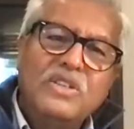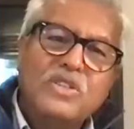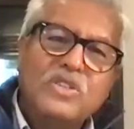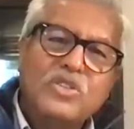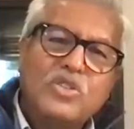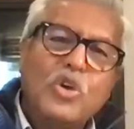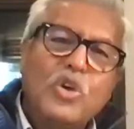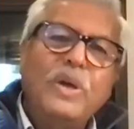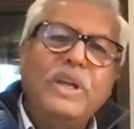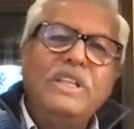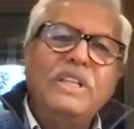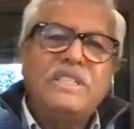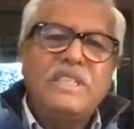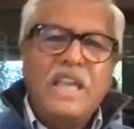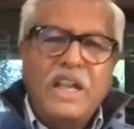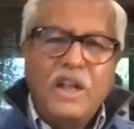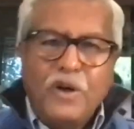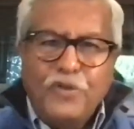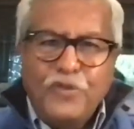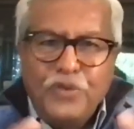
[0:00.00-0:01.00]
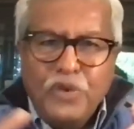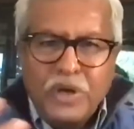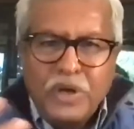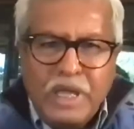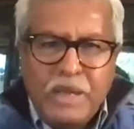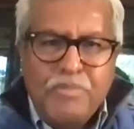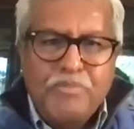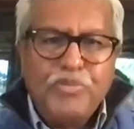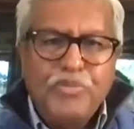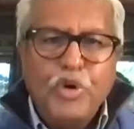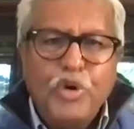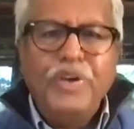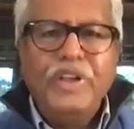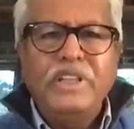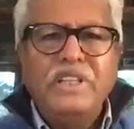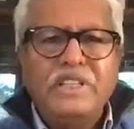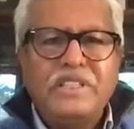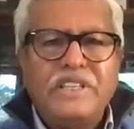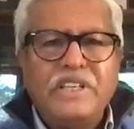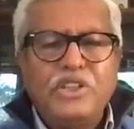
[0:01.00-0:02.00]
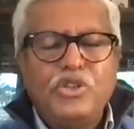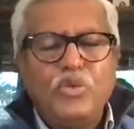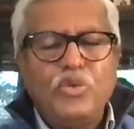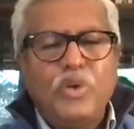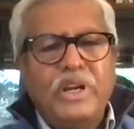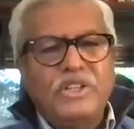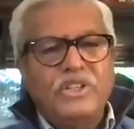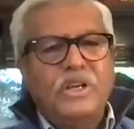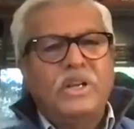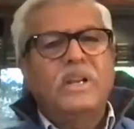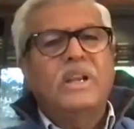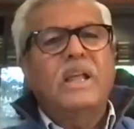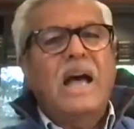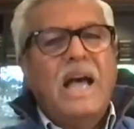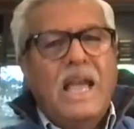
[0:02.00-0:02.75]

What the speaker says: So instead of improving the situation,